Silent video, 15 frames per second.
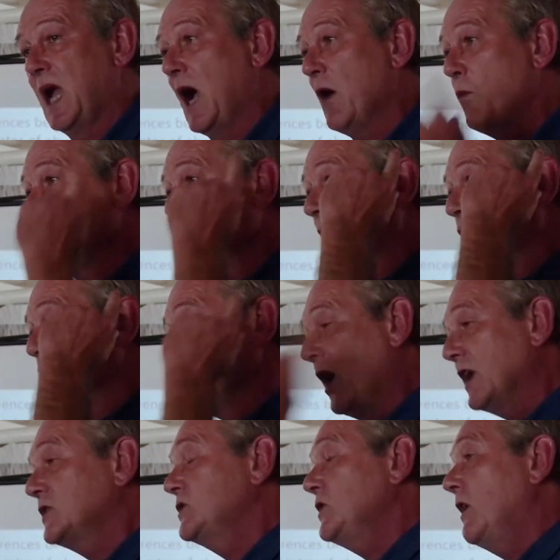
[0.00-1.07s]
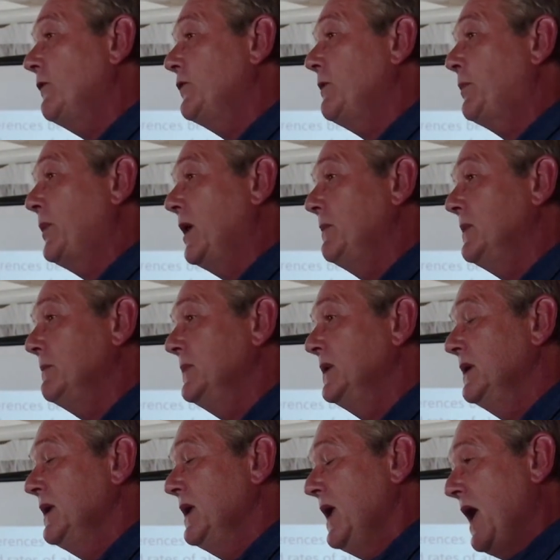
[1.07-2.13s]
Uh, we will not solve the problem
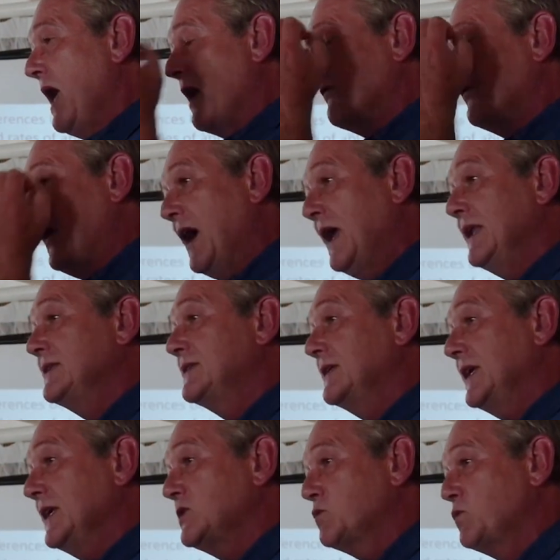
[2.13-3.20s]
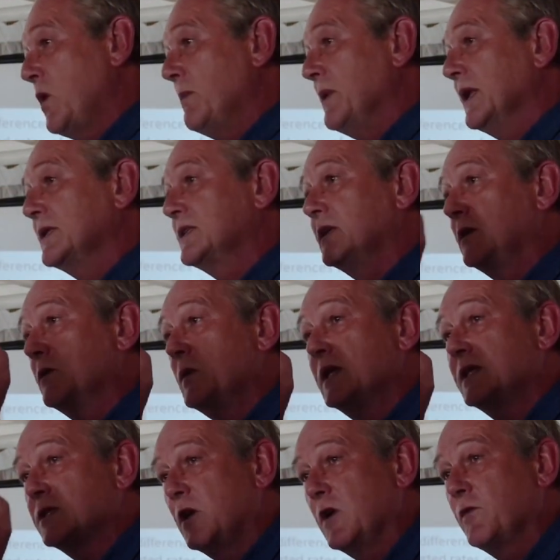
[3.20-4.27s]
of violence against women until
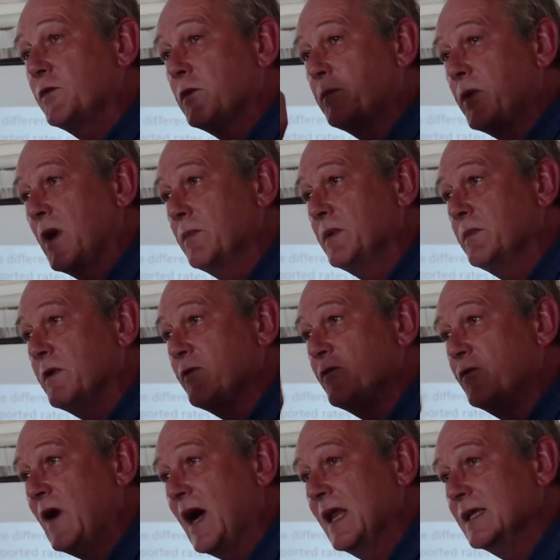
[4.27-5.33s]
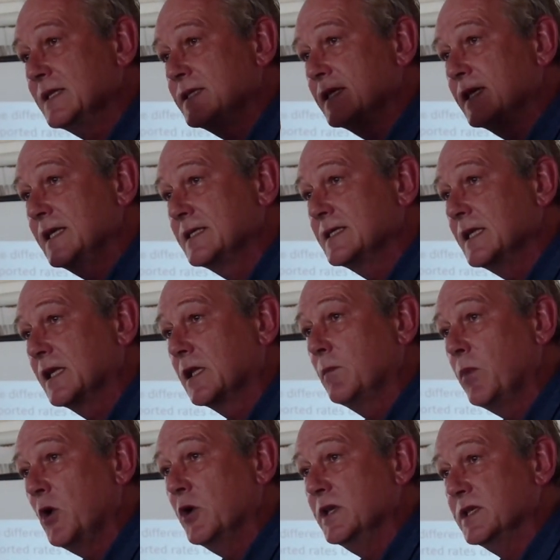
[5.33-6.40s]
we solve the problem of violence against little
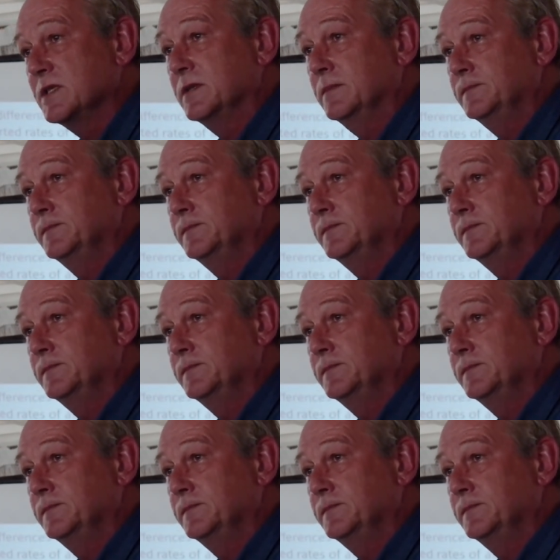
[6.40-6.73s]
boys.